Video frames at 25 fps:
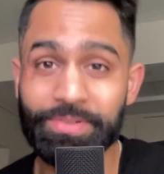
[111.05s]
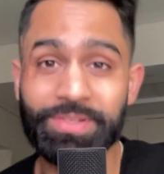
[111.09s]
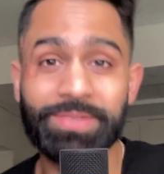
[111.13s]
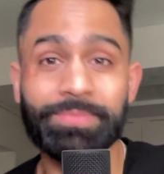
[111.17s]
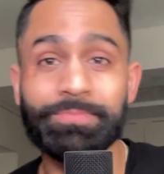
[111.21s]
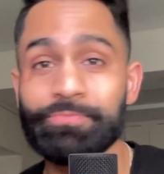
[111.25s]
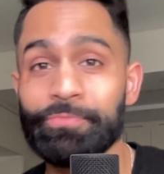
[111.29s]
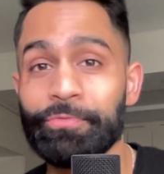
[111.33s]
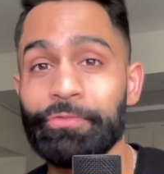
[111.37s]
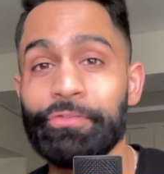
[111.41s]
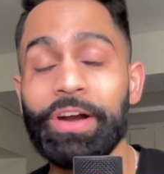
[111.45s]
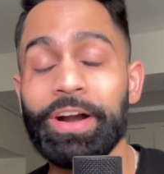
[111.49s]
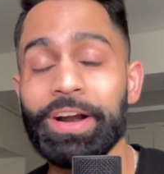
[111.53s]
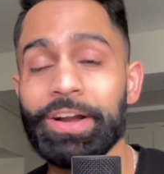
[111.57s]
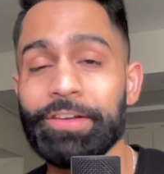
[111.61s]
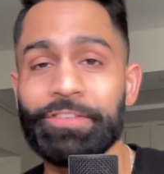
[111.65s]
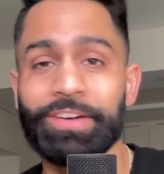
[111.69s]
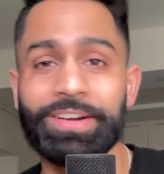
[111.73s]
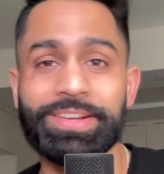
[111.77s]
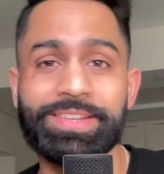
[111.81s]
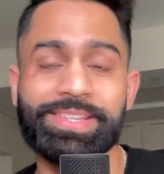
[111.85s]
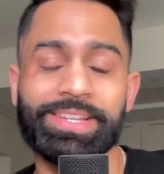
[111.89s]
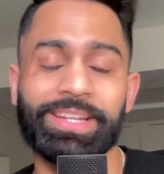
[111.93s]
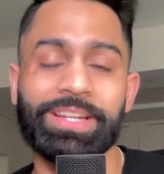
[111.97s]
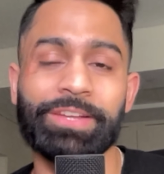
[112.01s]
very,
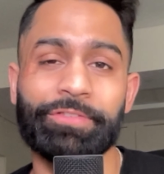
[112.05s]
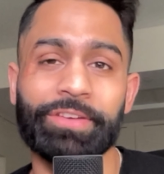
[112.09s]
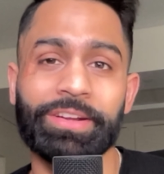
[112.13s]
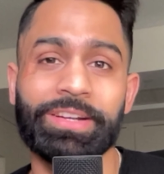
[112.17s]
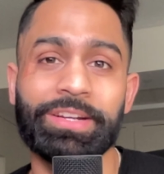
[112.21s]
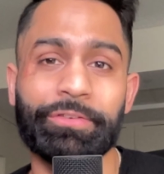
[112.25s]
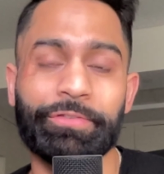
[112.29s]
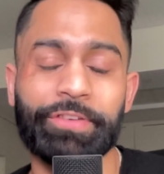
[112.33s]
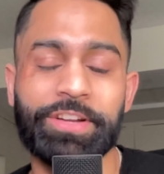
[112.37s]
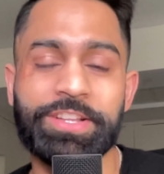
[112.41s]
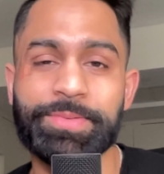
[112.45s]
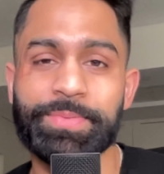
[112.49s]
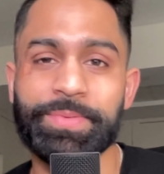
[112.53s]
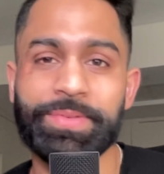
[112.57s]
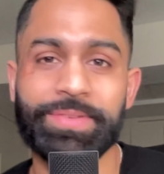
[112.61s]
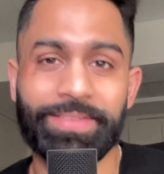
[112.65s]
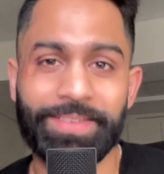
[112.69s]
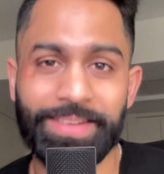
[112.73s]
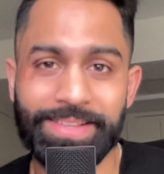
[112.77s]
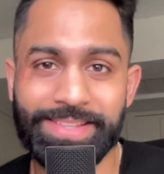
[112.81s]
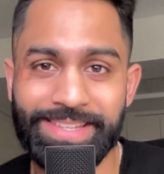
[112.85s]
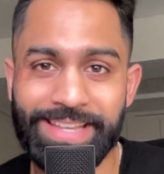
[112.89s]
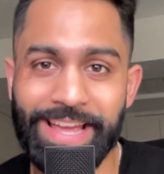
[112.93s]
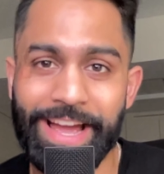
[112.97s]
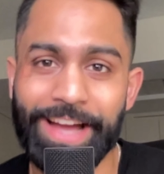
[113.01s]
very significant difference between
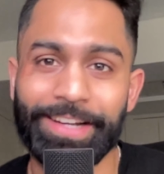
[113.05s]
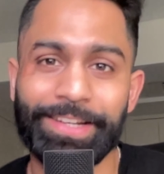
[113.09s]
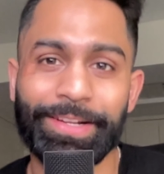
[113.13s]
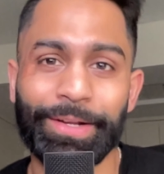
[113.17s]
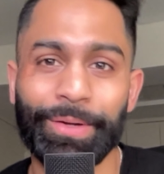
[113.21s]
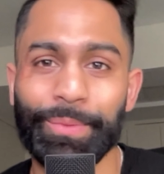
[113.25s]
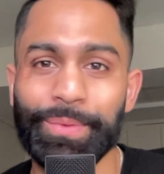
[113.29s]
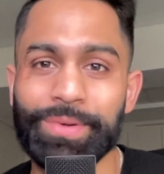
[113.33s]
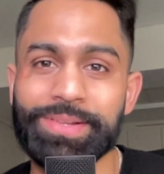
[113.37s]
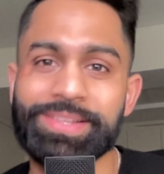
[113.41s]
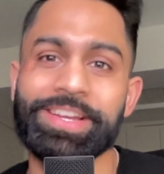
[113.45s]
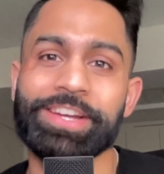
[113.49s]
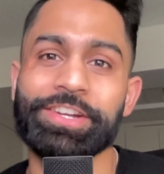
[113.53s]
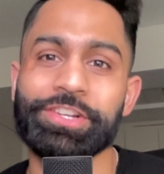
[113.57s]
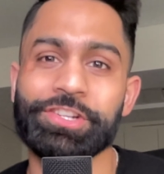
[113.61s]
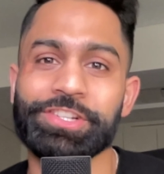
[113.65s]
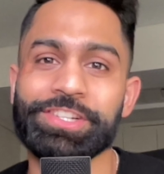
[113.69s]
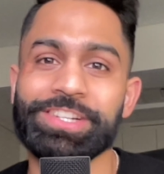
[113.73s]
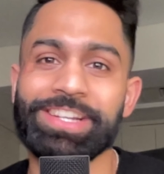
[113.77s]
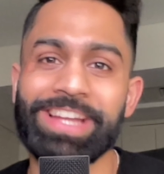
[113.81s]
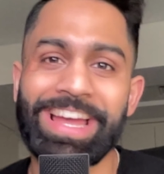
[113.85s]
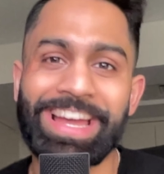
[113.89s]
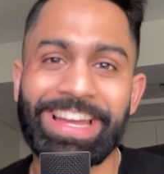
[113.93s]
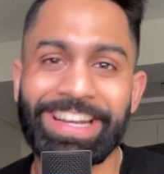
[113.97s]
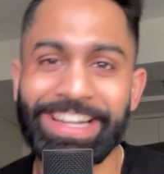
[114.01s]
a technical
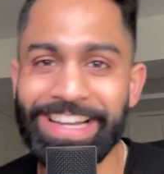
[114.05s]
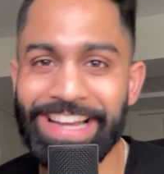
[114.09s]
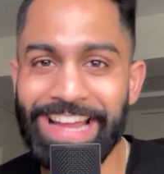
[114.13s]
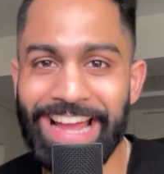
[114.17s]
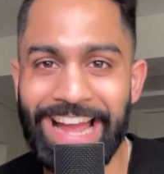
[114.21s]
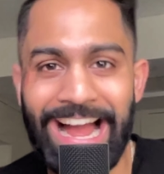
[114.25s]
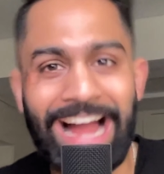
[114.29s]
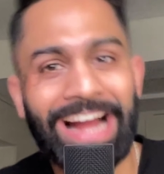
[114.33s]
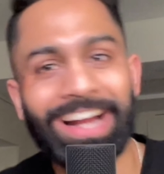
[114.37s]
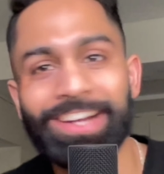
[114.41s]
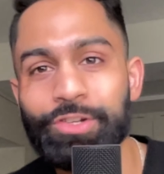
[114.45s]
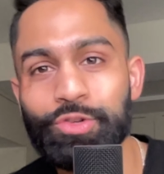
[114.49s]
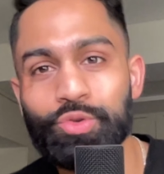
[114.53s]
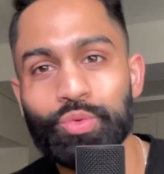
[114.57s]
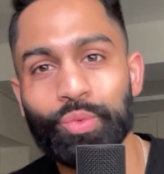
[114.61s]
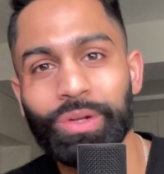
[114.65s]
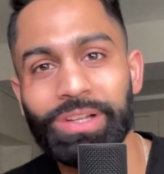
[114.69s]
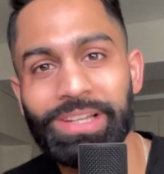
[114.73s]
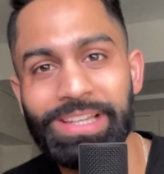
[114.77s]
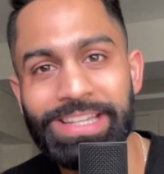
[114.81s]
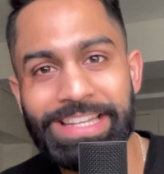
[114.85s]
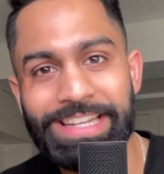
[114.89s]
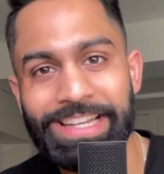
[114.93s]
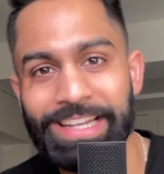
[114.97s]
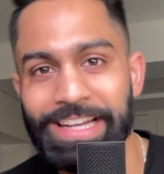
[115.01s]
recession and an actual
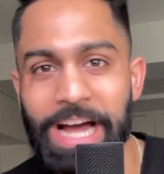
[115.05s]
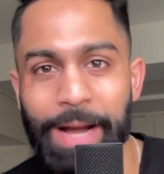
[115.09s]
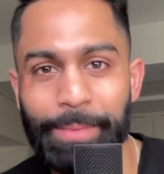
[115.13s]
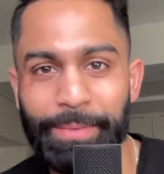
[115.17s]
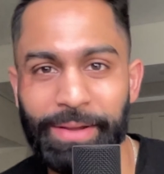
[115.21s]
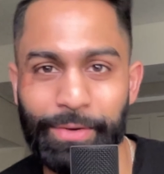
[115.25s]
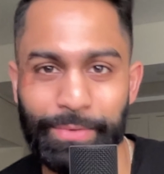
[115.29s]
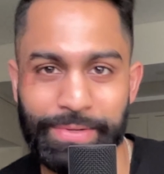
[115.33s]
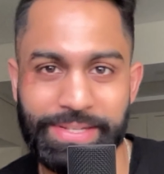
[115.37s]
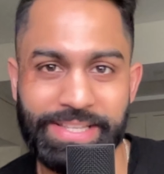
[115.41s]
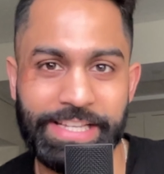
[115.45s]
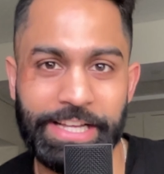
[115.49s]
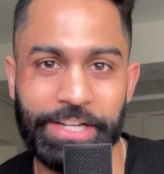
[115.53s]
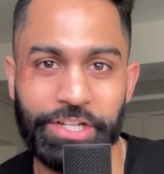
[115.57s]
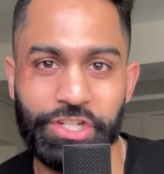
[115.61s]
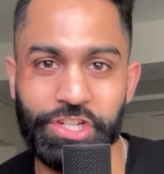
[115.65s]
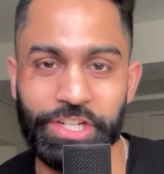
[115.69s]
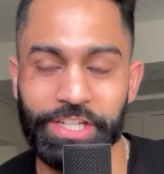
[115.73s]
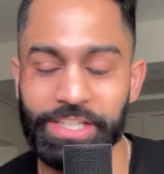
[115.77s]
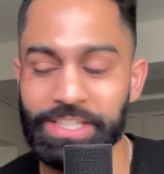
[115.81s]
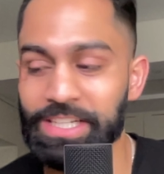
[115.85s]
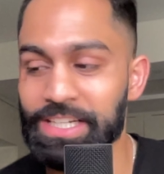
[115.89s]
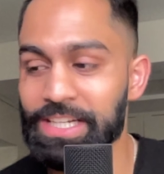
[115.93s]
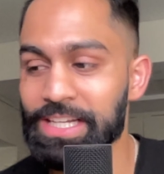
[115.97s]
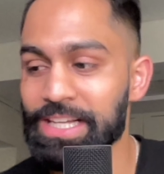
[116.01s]
economic
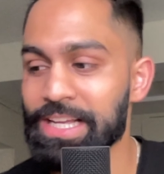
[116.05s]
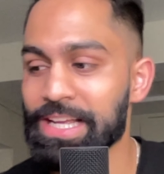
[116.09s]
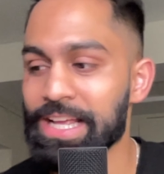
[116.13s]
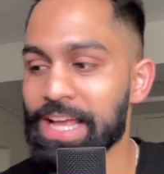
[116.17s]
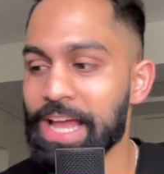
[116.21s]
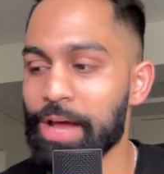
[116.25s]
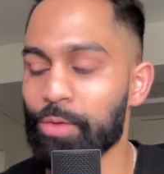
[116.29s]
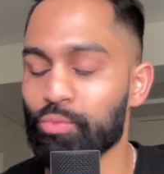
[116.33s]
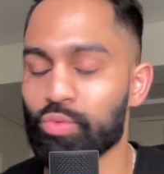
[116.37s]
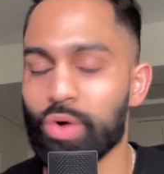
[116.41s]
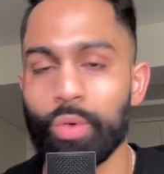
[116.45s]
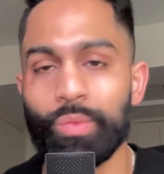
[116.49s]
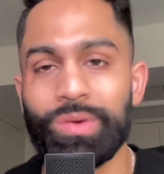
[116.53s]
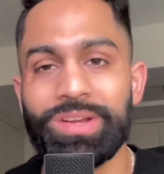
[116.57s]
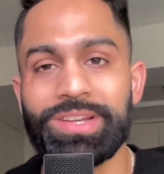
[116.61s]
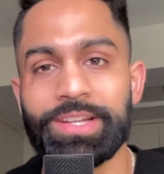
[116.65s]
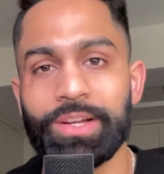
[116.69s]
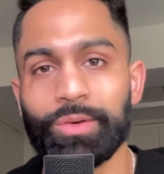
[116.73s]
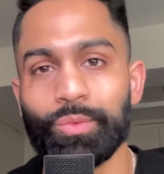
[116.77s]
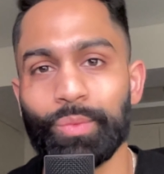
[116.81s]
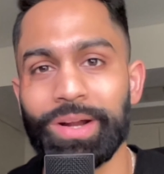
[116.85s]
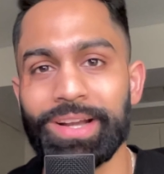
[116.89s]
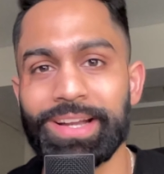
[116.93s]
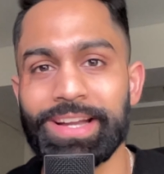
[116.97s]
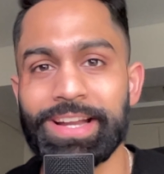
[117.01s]
recession. And what we
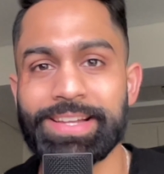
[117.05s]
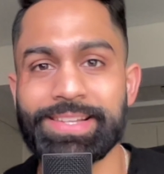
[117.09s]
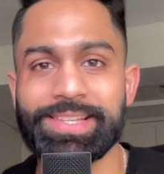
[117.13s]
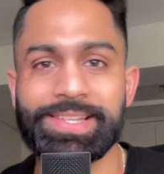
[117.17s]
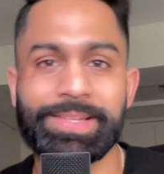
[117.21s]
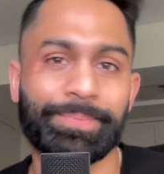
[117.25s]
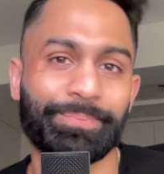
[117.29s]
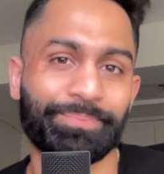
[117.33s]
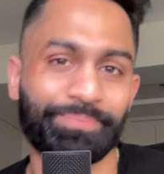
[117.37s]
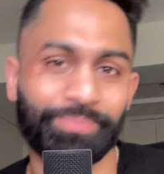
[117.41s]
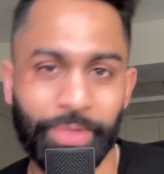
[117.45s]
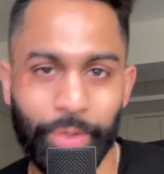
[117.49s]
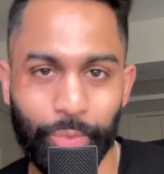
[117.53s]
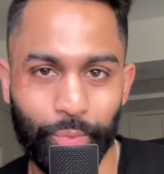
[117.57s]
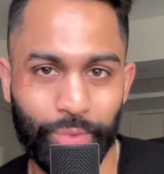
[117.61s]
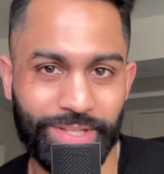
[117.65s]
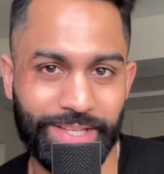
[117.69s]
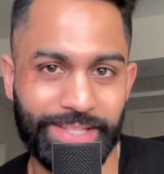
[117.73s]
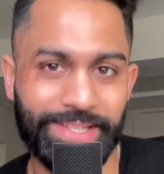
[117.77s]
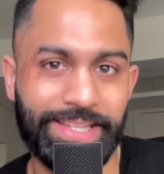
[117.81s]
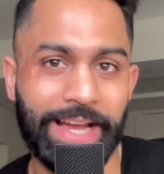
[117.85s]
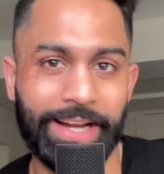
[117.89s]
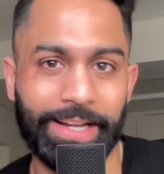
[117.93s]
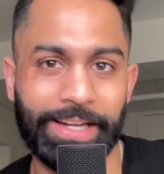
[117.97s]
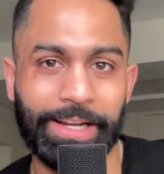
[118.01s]
did witness was a
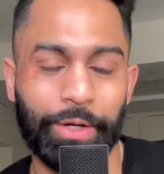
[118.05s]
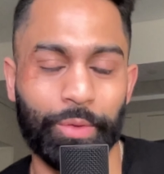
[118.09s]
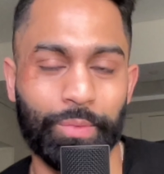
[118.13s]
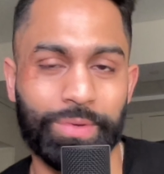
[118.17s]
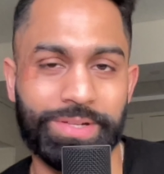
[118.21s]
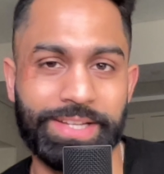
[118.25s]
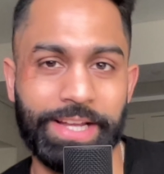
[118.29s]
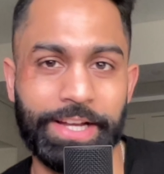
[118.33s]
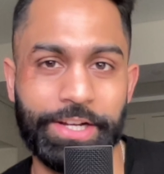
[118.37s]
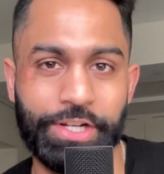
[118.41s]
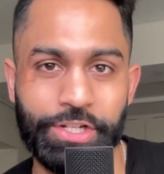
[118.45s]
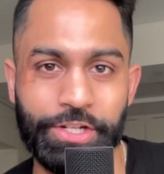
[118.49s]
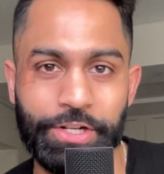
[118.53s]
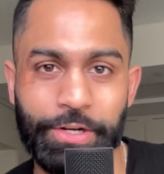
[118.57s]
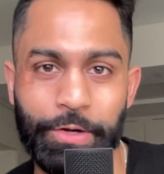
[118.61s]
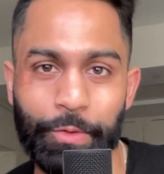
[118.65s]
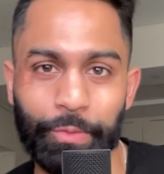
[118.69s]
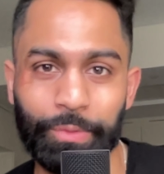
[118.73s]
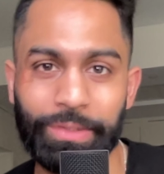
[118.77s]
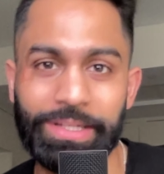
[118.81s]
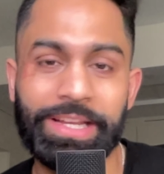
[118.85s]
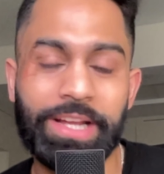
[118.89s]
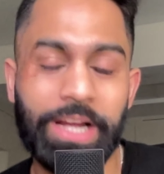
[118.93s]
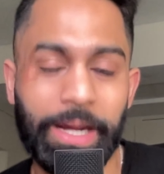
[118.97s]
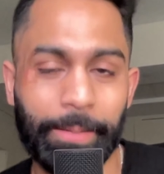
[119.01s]
technical recession,
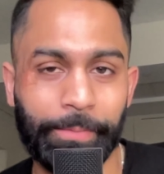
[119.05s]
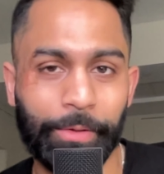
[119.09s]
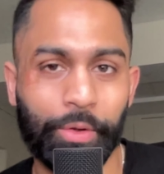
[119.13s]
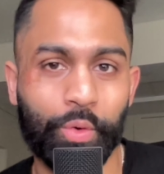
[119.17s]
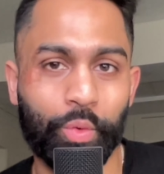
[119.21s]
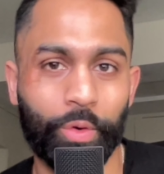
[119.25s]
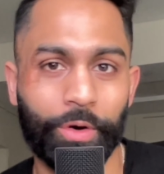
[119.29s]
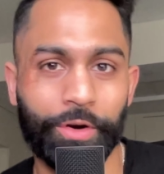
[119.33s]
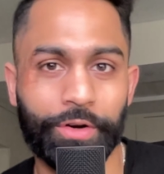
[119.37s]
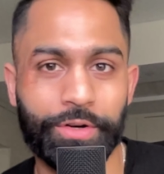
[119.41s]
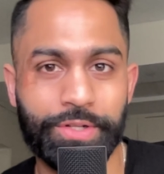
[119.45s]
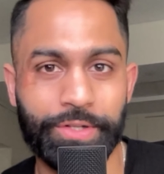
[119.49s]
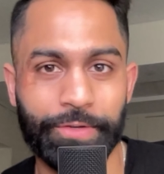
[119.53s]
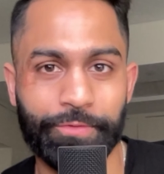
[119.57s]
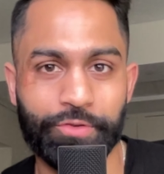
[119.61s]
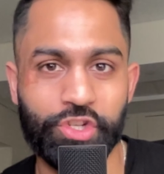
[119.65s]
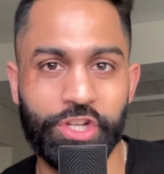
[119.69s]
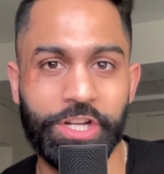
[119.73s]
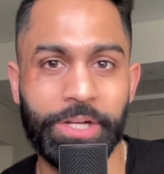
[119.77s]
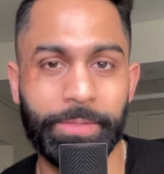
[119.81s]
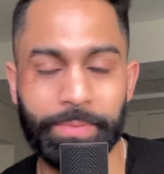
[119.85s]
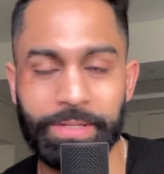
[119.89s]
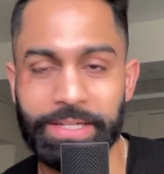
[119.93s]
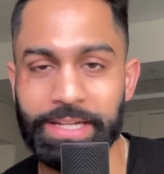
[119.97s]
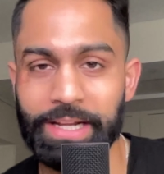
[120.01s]
only a couple quarters of G
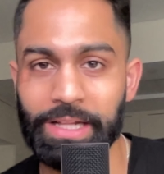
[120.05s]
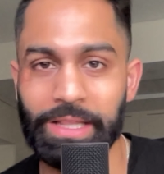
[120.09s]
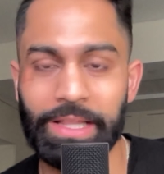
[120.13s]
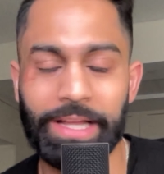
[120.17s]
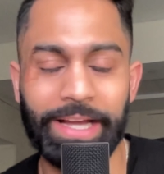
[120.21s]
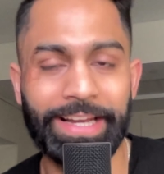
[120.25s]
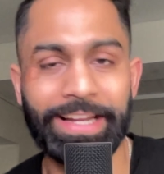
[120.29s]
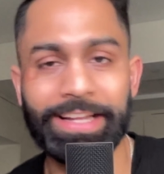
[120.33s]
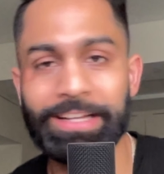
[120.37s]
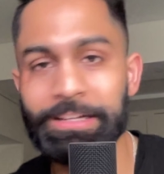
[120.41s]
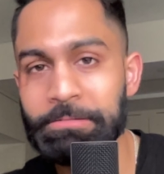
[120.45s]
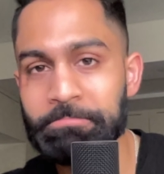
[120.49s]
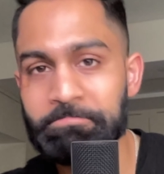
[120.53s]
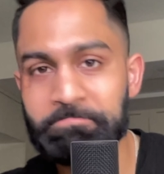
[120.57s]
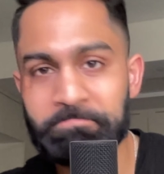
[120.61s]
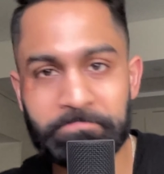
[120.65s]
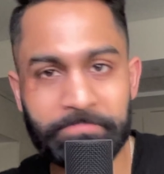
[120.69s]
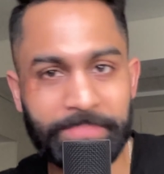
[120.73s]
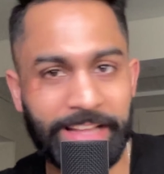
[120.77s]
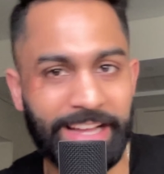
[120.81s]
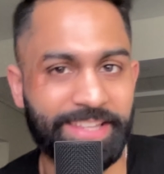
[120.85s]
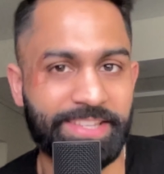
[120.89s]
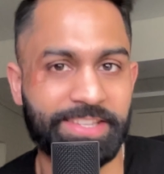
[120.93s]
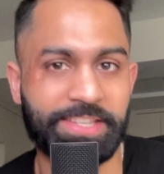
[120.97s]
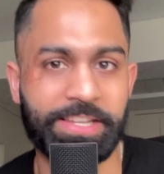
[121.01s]
D P declining.
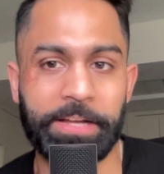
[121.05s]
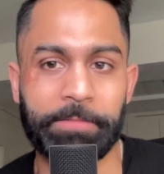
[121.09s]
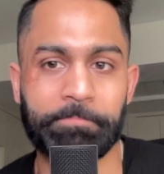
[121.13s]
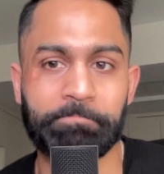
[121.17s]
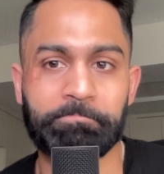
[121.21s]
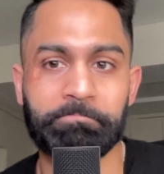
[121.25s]
That's it.